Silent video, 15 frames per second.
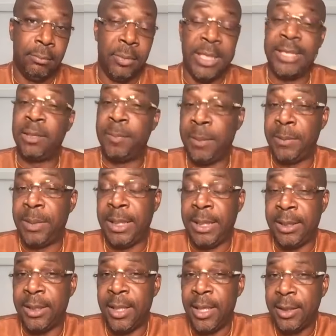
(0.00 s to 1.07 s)
Think some people,
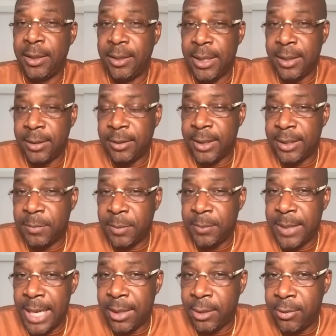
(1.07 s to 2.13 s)
you think some
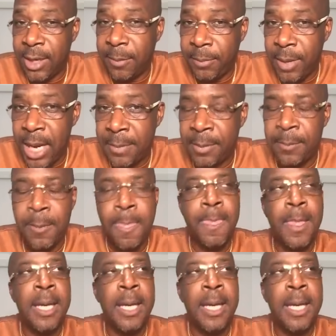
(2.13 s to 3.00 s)
people got a credit problem?